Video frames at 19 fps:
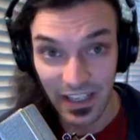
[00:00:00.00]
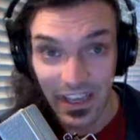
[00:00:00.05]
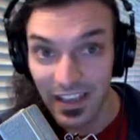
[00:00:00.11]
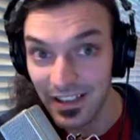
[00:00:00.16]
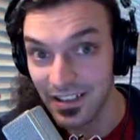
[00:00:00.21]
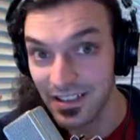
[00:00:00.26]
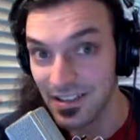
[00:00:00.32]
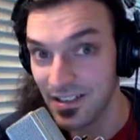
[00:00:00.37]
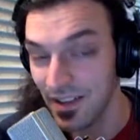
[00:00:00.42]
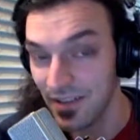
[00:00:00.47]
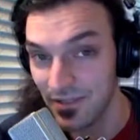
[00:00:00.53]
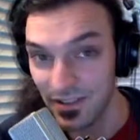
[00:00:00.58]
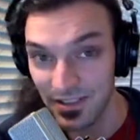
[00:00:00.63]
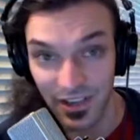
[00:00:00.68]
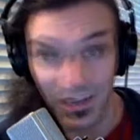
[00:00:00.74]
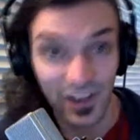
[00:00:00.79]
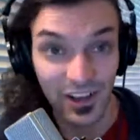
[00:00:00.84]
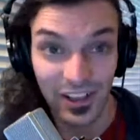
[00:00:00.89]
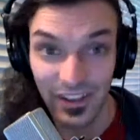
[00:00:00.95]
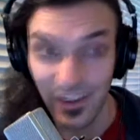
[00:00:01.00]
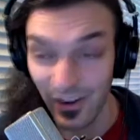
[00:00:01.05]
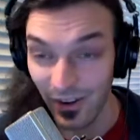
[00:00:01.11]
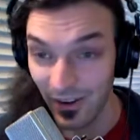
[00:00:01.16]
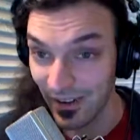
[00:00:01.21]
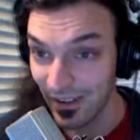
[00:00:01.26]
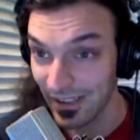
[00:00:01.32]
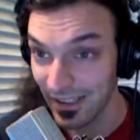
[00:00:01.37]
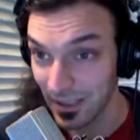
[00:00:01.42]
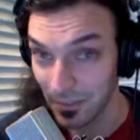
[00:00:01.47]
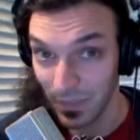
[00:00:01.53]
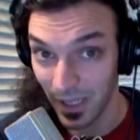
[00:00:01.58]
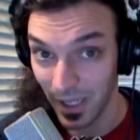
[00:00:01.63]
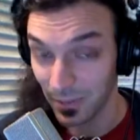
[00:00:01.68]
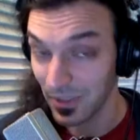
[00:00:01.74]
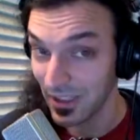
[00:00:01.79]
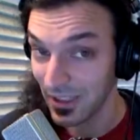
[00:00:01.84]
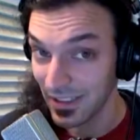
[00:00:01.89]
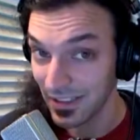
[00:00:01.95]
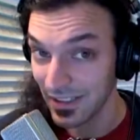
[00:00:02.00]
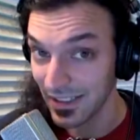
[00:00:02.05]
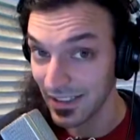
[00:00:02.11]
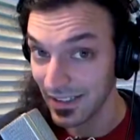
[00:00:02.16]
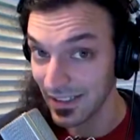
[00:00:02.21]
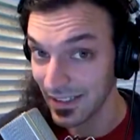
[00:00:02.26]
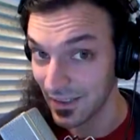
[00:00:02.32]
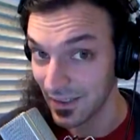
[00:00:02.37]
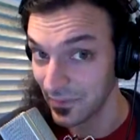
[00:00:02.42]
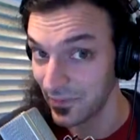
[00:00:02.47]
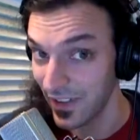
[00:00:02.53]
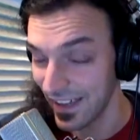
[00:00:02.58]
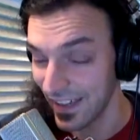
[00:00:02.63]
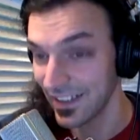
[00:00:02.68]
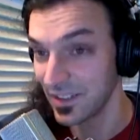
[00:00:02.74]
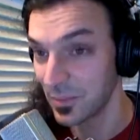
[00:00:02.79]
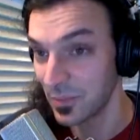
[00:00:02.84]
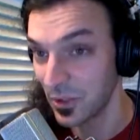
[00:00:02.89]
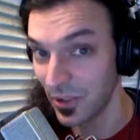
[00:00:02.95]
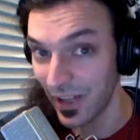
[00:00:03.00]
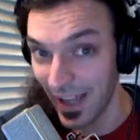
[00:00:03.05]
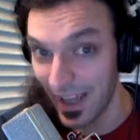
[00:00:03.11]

It's stuff that's all already publicly available.